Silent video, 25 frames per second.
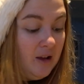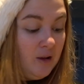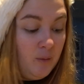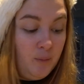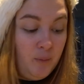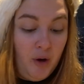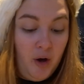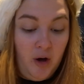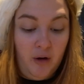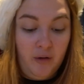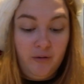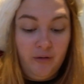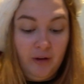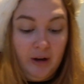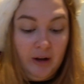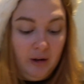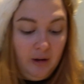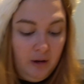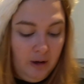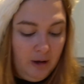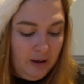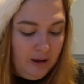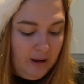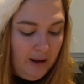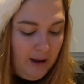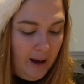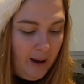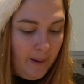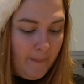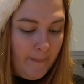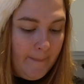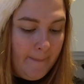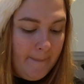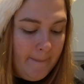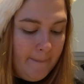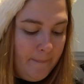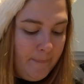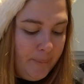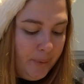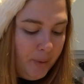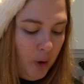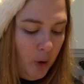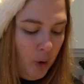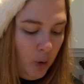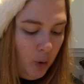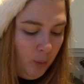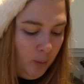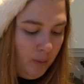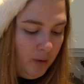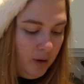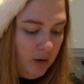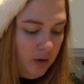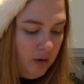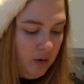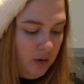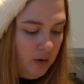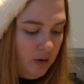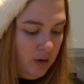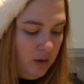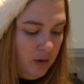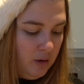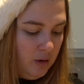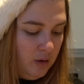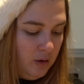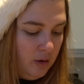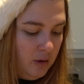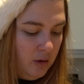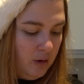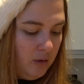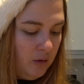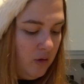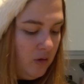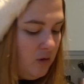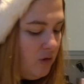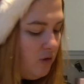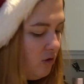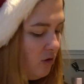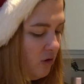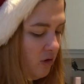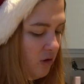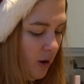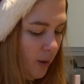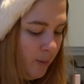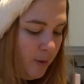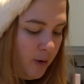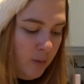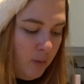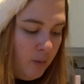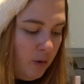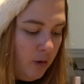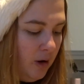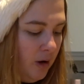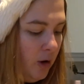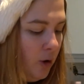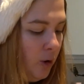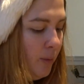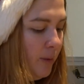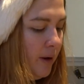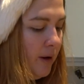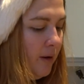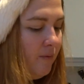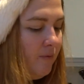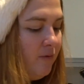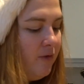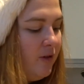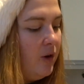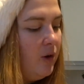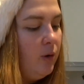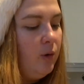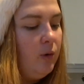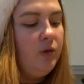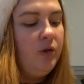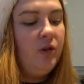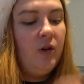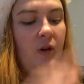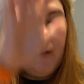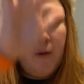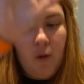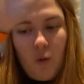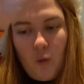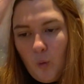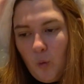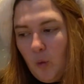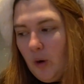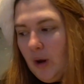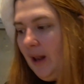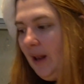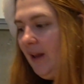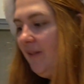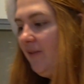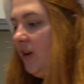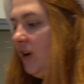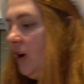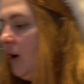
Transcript: is perfect. Look at that. Boom. Some of them are a little bit filled. We're living